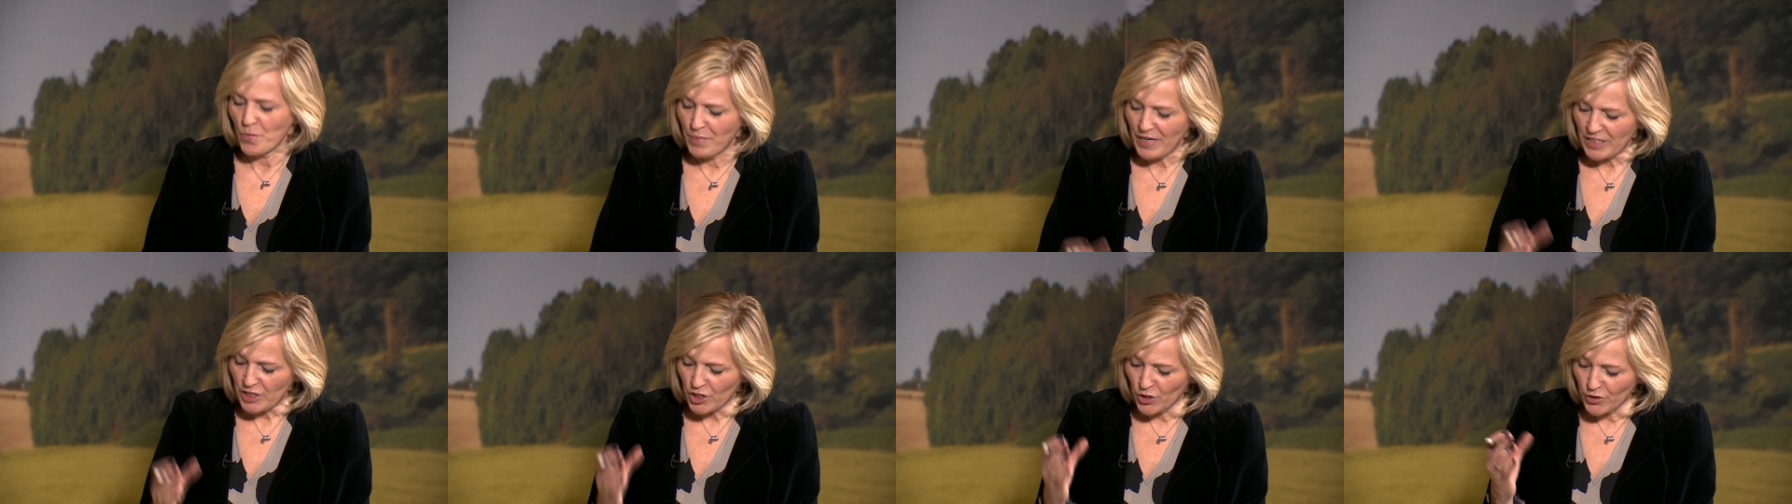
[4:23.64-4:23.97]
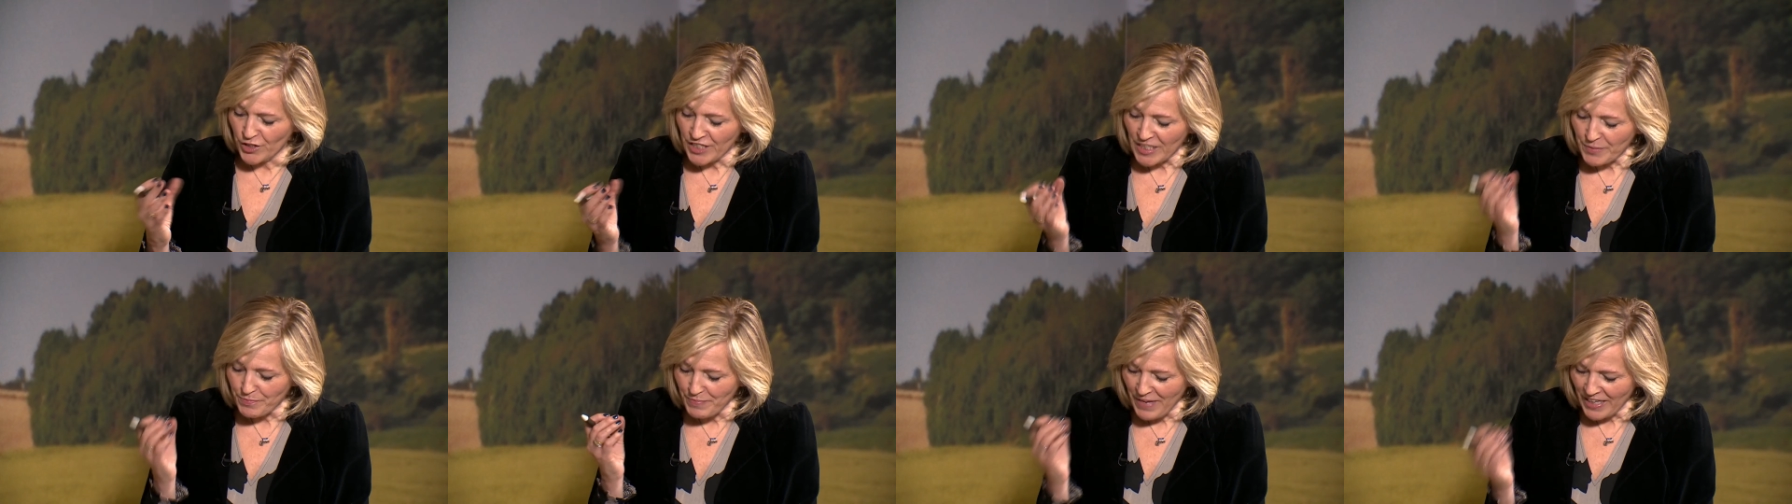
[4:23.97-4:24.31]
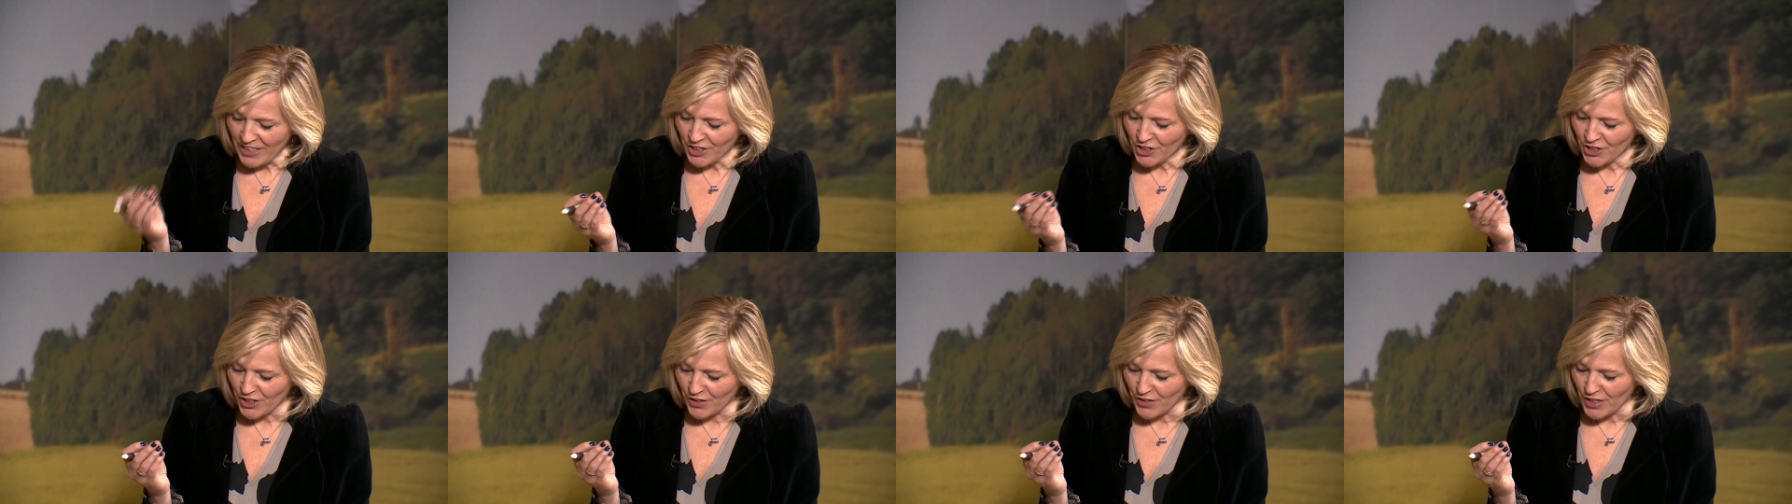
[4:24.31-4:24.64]
But you did
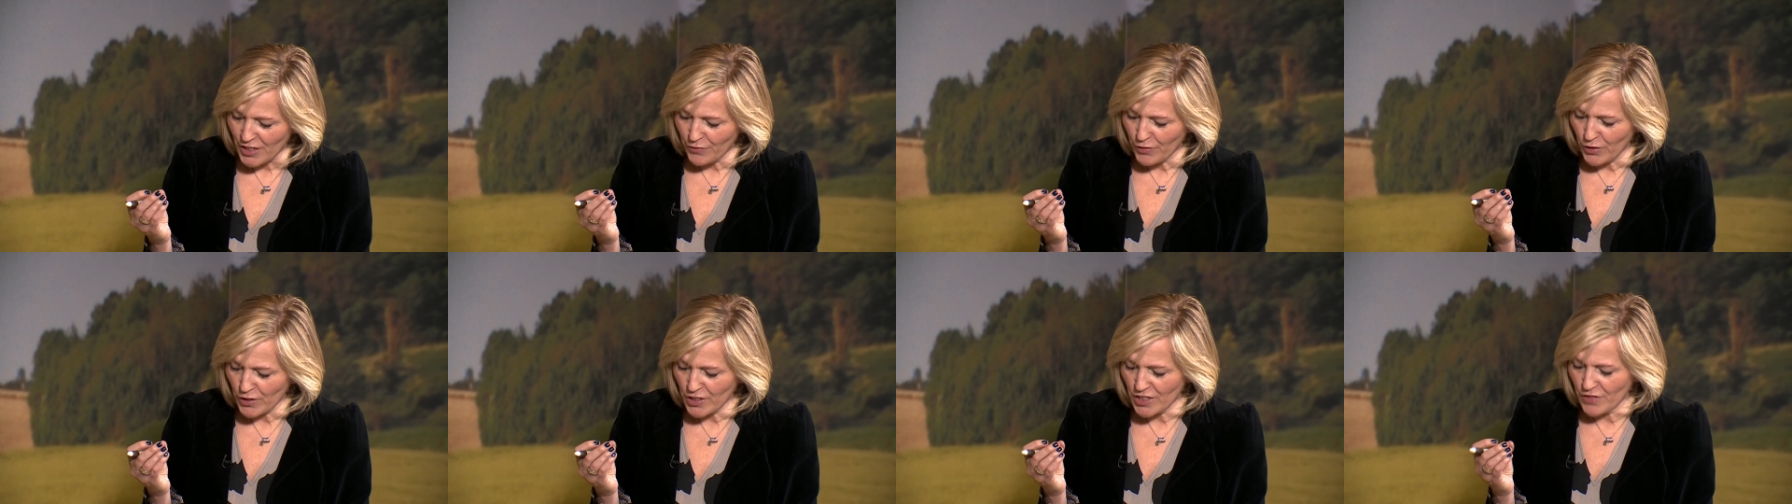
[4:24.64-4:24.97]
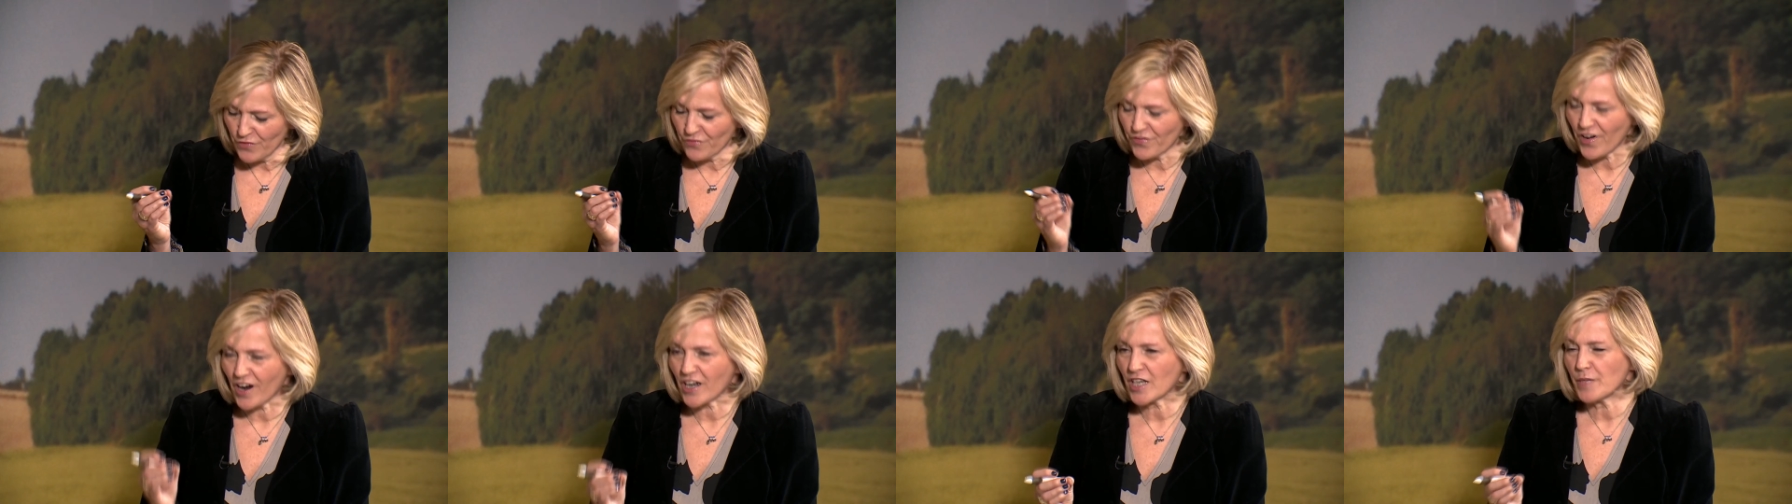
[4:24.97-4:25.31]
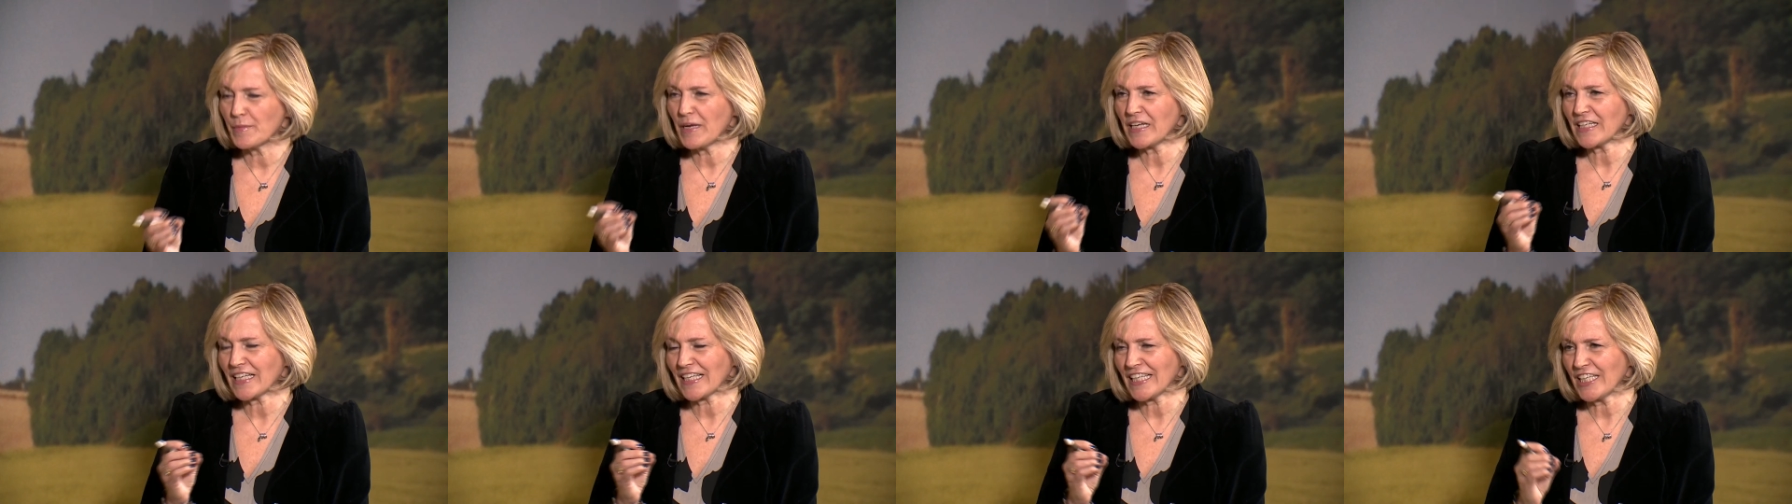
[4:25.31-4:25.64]
mention that, of course,
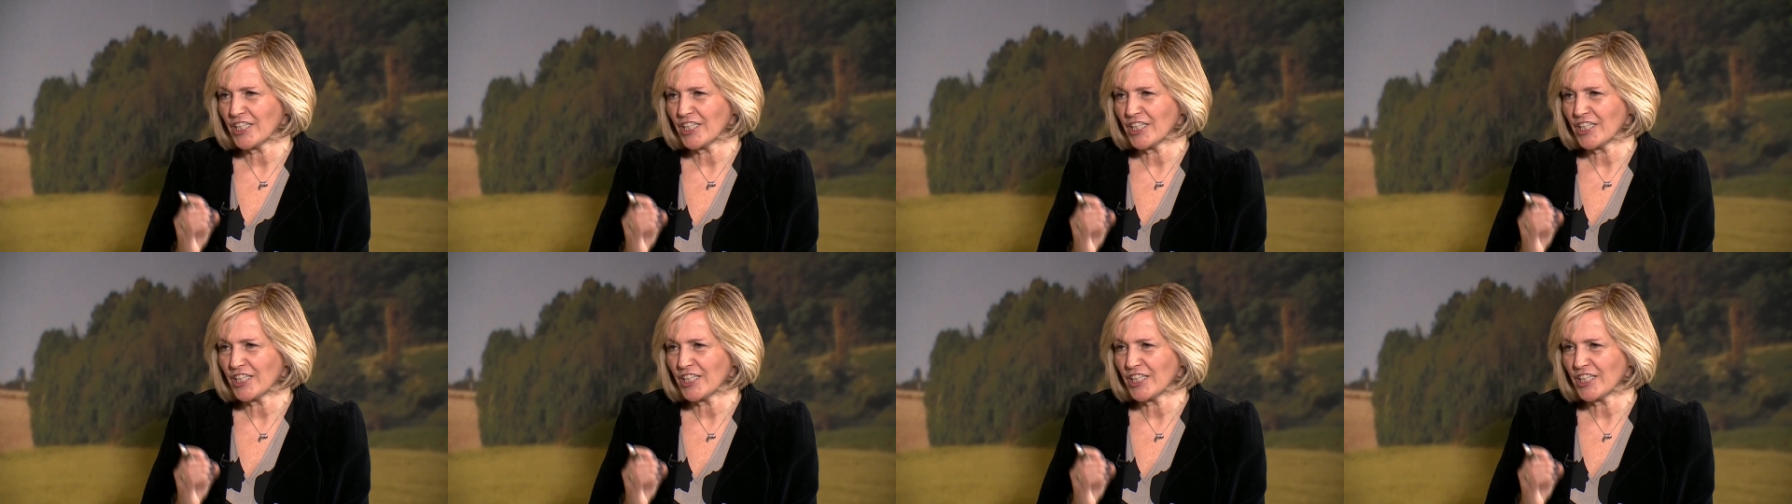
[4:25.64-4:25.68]
environmental